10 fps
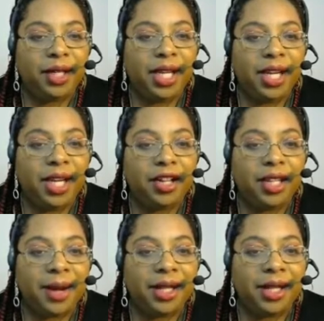put on here
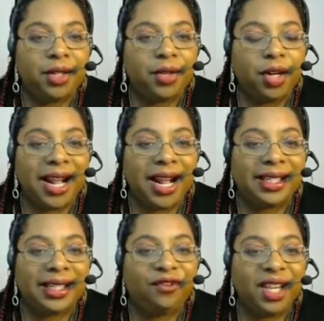that my daughter
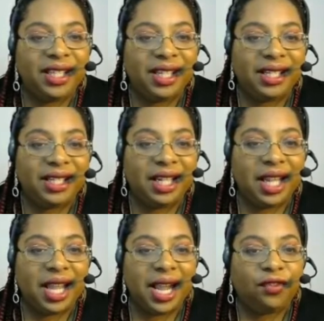has a physics
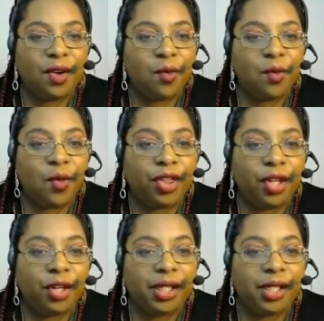class from
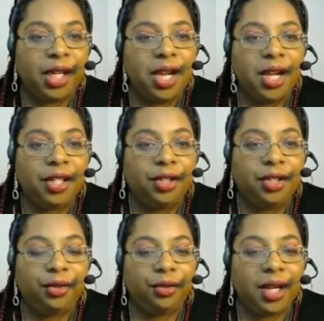1:30
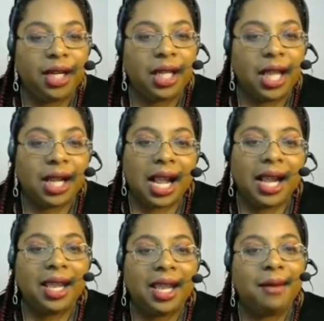to 3
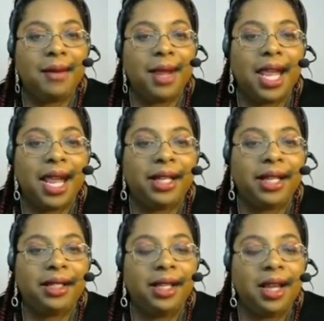o'clock. I can make
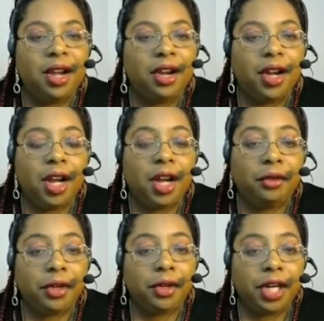that
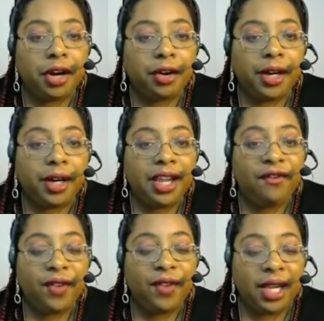a recurring
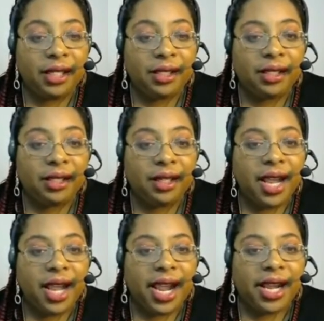event,
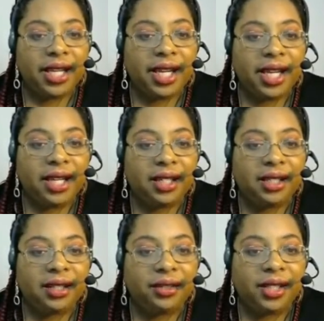and it is
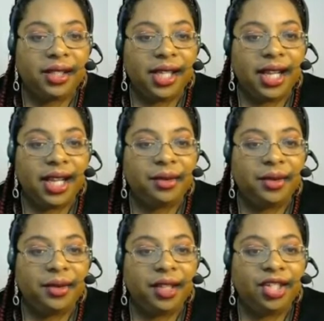associated
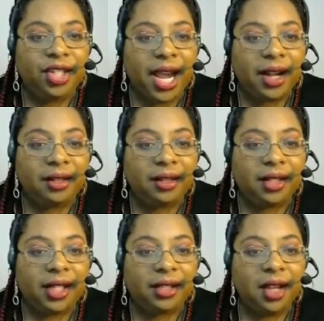with
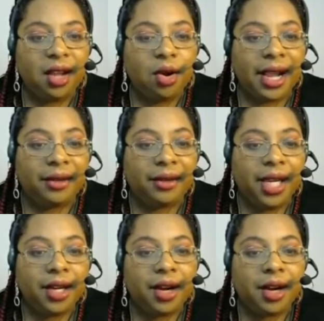Jacqueline. Down
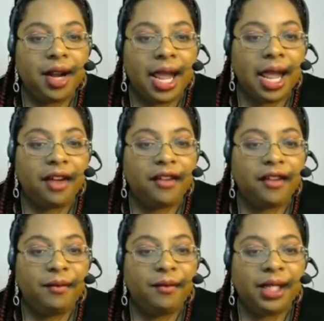here, I
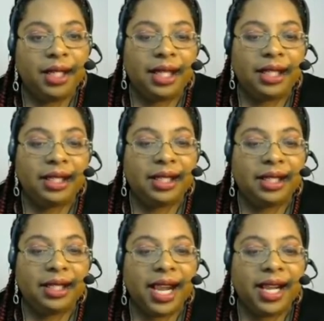have music
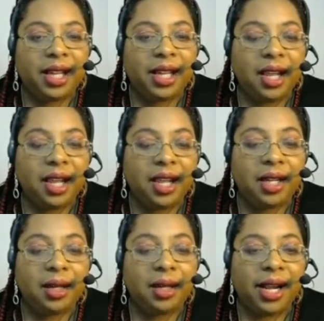lessons, and
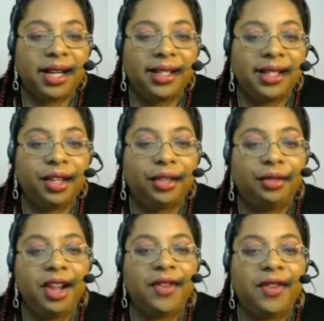it applies to the
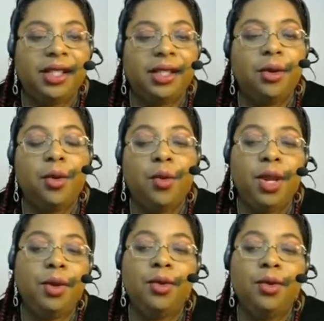three of us. So
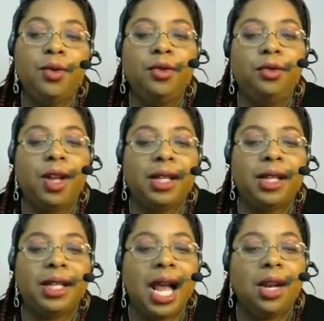we will
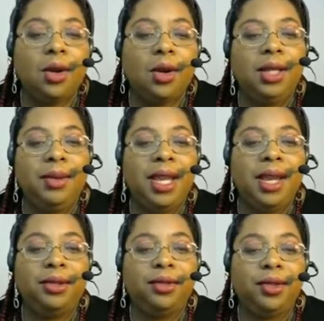not only
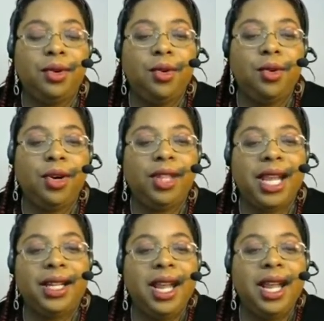be able to record
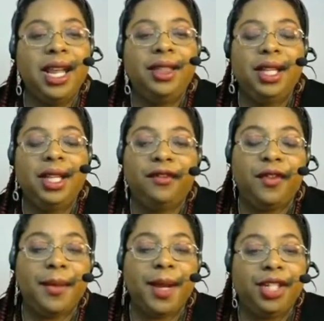that this
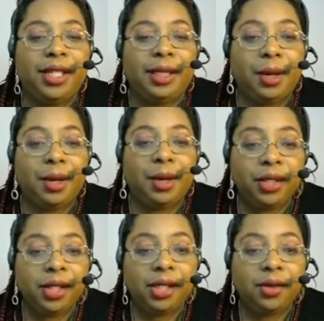information is
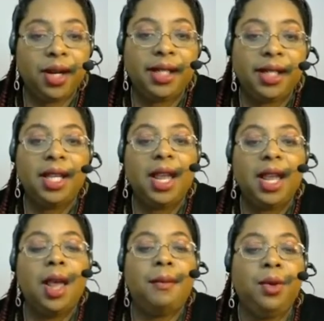pertinent to us,
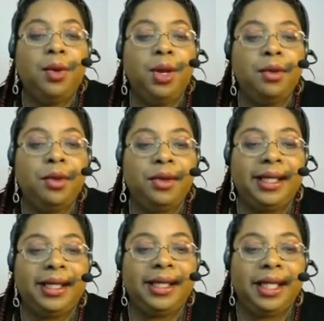but we will
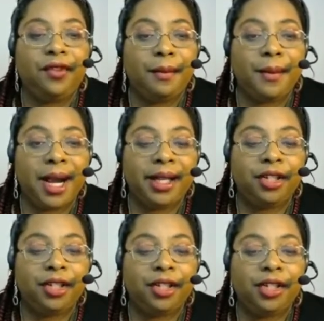receive
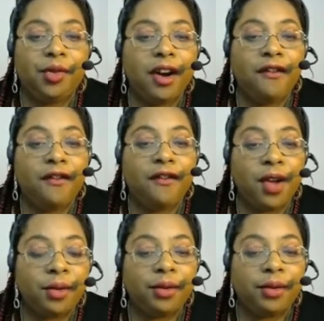reminders to our
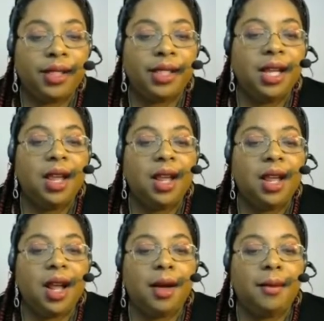phones
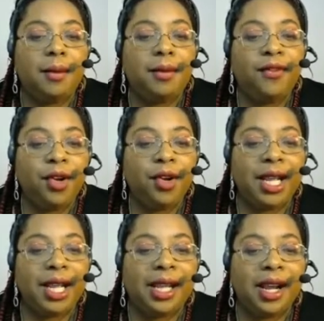
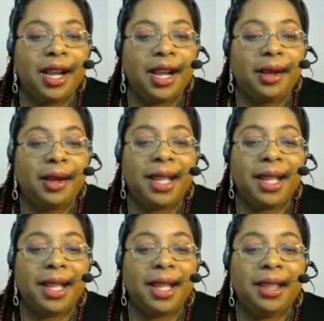before that time,
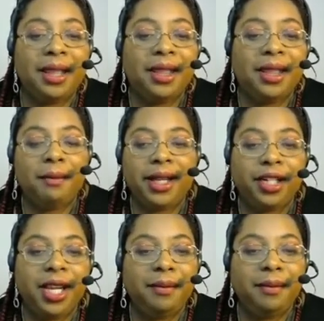and that
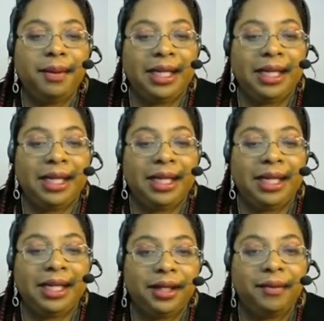reminder can be
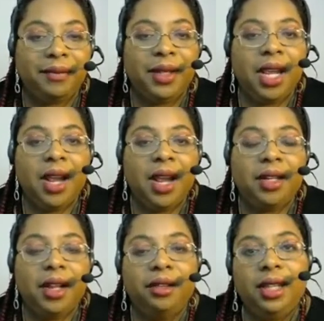set.
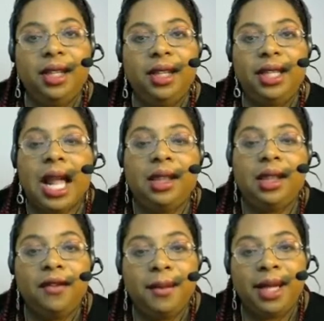Another thing that I
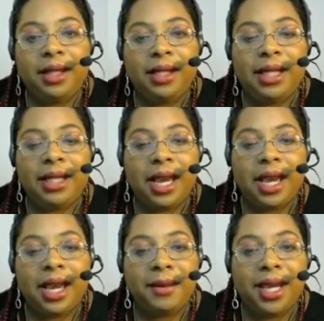love about this
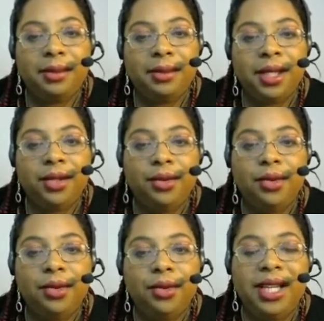time management
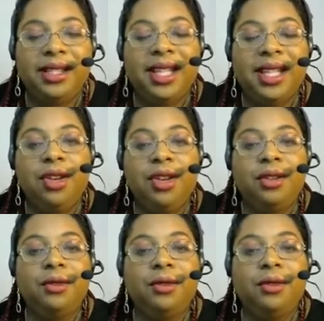tool is that you
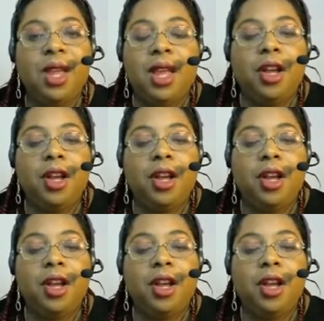can